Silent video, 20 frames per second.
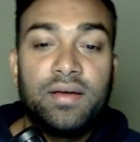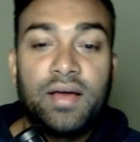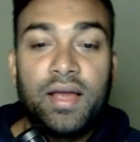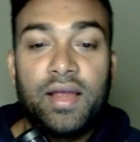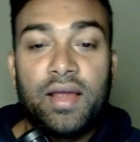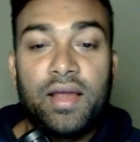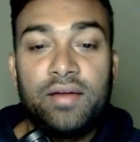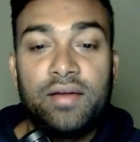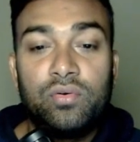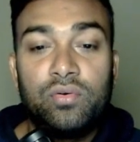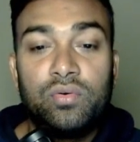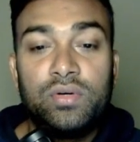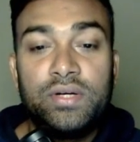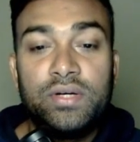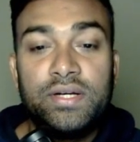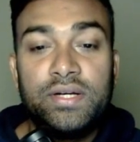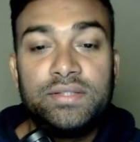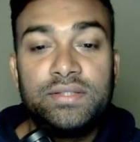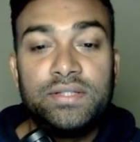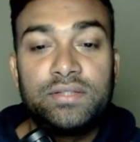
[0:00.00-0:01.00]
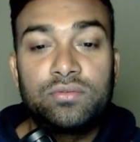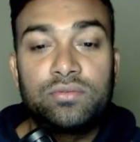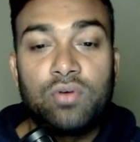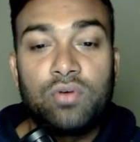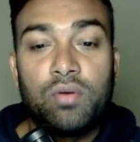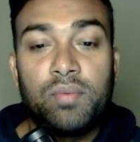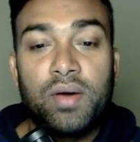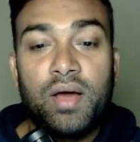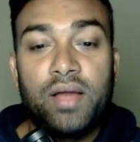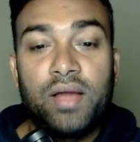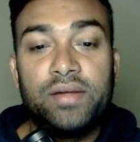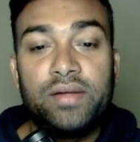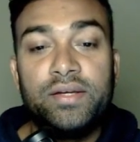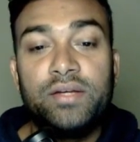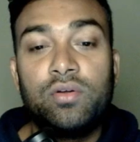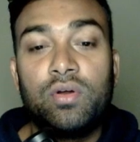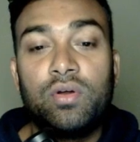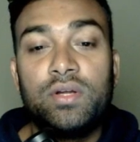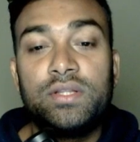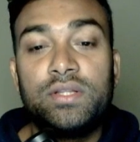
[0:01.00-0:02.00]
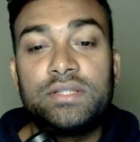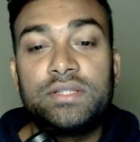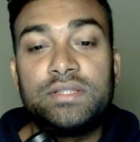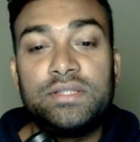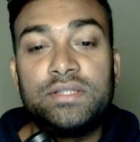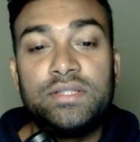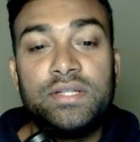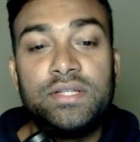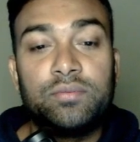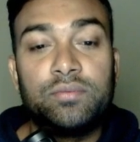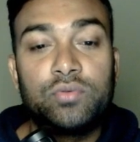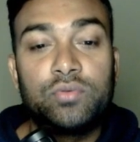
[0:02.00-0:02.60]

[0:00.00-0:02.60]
I don't need this comma, I need only the city name.